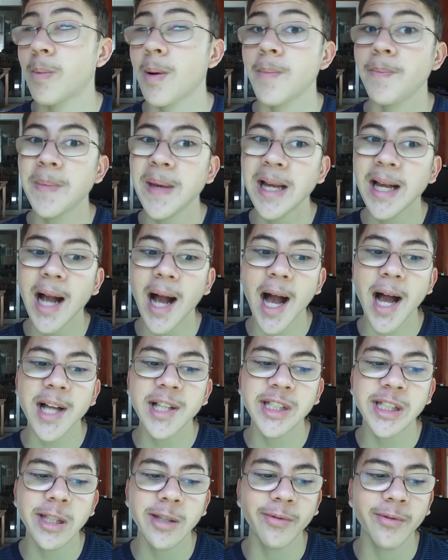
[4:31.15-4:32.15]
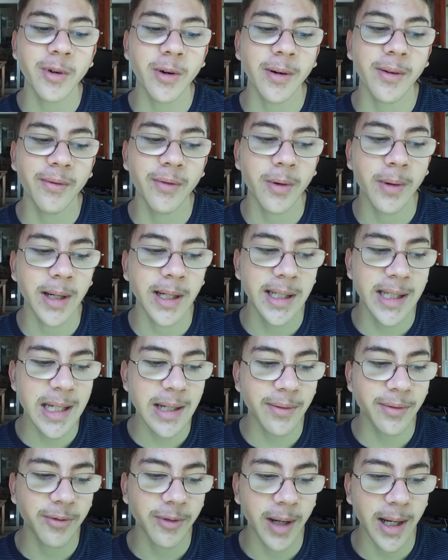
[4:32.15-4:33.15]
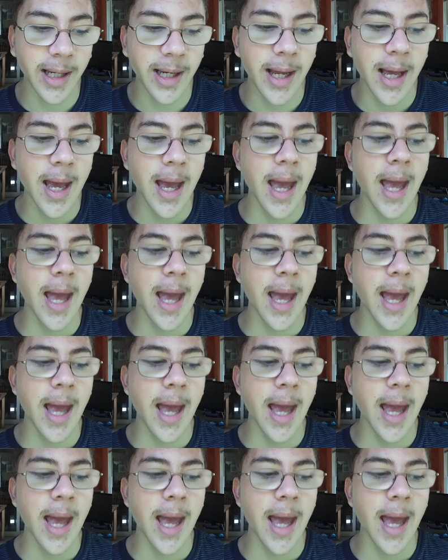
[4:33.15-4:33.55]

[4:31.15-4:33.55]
but because they're very, very different,